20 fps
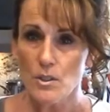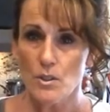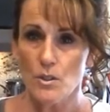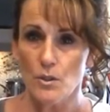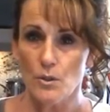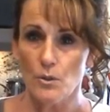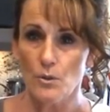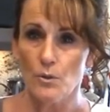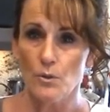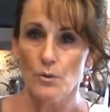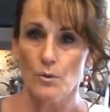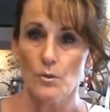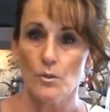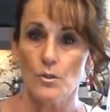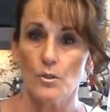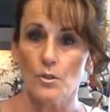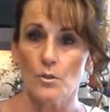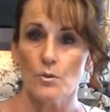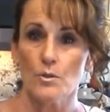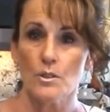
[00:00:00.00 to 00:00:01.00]
to
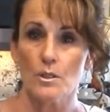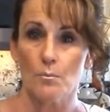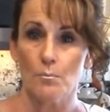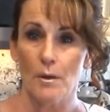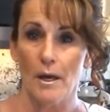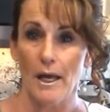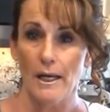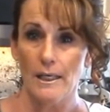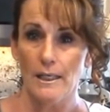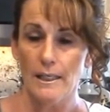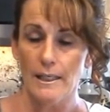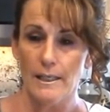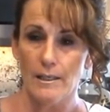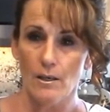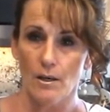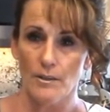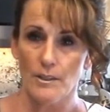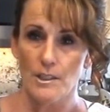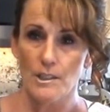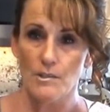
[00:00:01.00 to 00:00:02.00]
do some editing
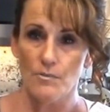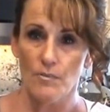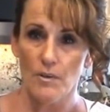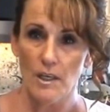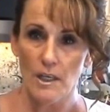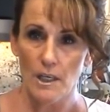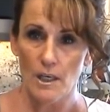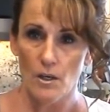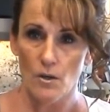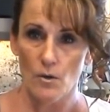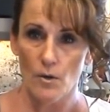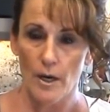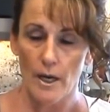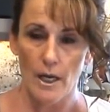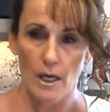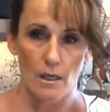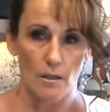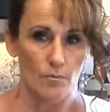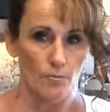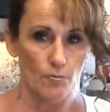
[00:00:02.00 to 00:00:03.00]
on this video,
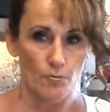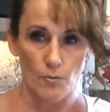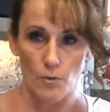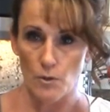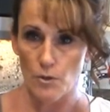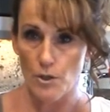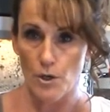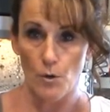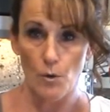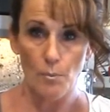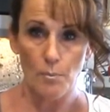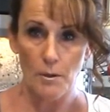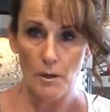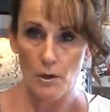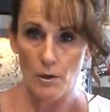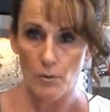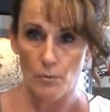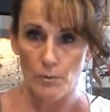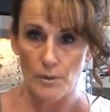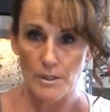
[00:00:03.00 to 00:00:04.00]
and for no
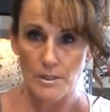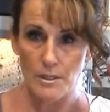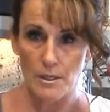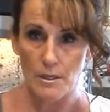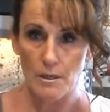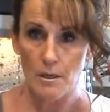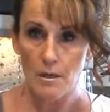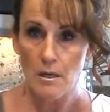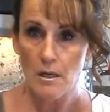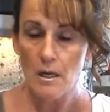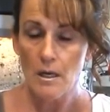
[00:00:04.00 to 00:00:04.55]
apparent reason,